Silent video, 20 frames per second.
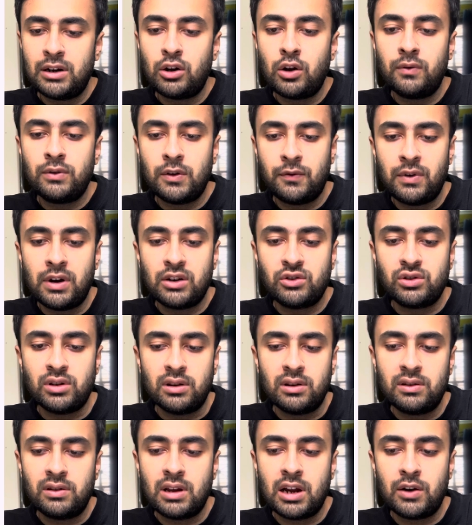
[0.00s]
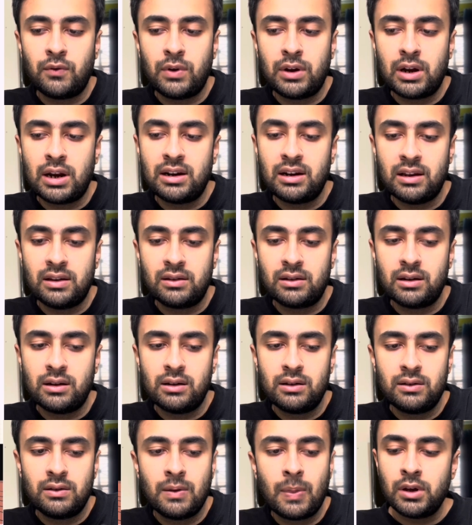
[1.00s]
of the functions that we can
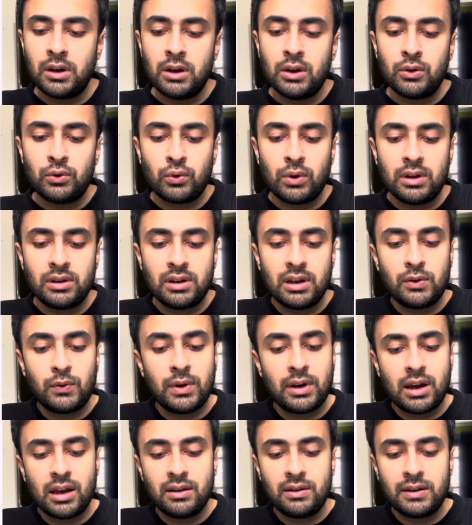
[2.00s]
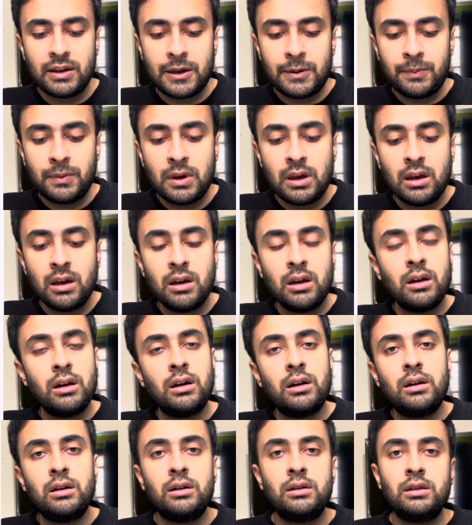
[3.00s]
discuss. So in this we can see
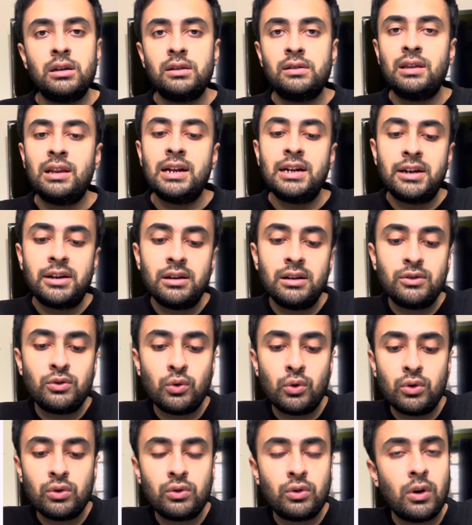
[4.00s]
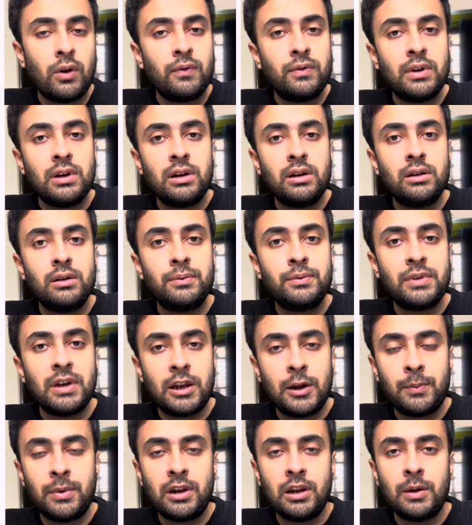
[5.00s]
the lateral zones of the
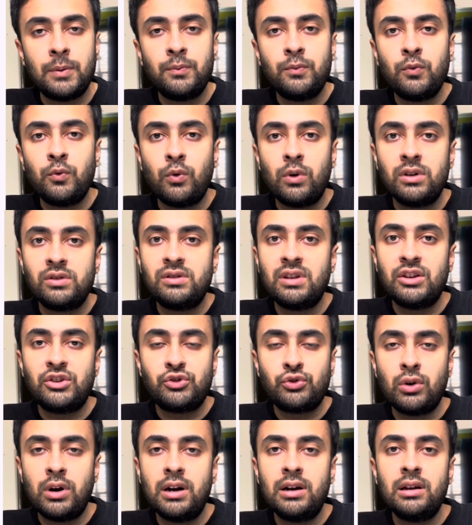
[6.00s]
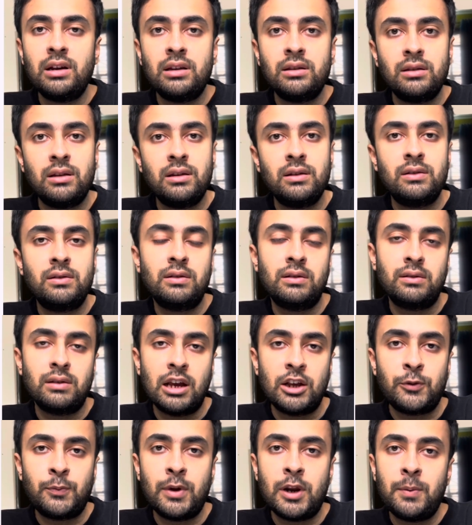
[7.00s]
cerebellum was destroyed in this
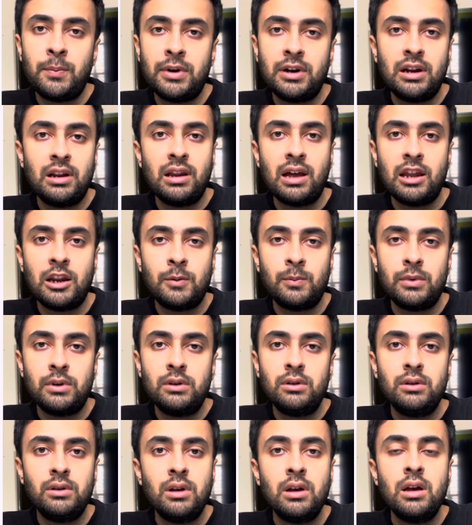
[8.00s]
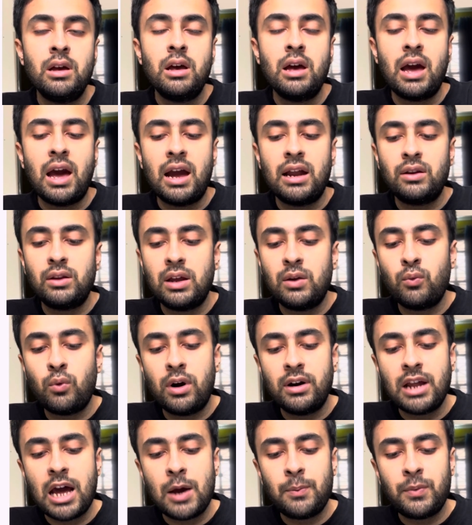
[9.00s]
experimental animal, and then what
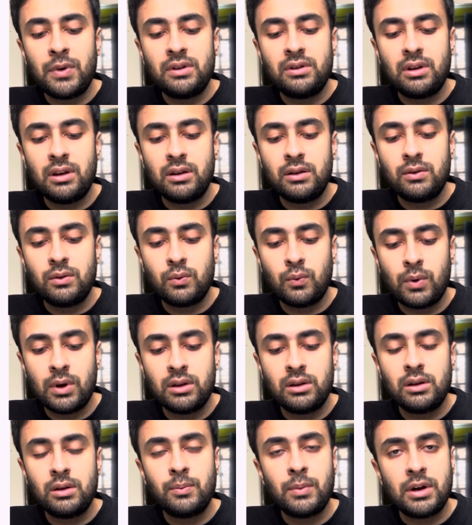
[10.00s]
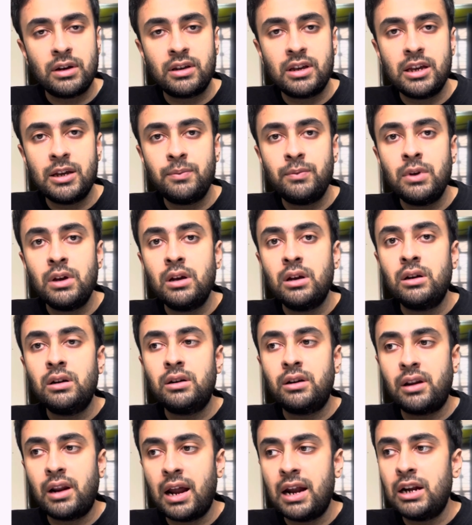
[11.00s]
happens is, when the monkey
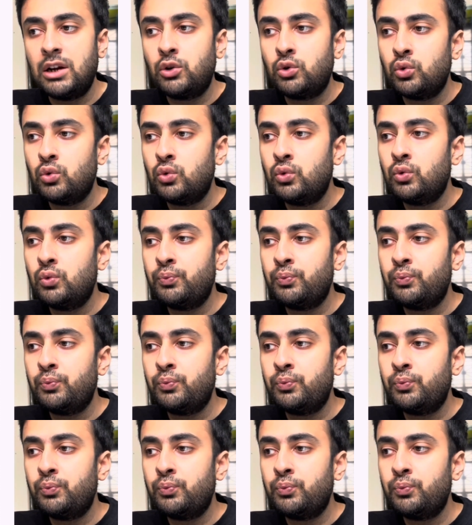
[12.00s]
tried to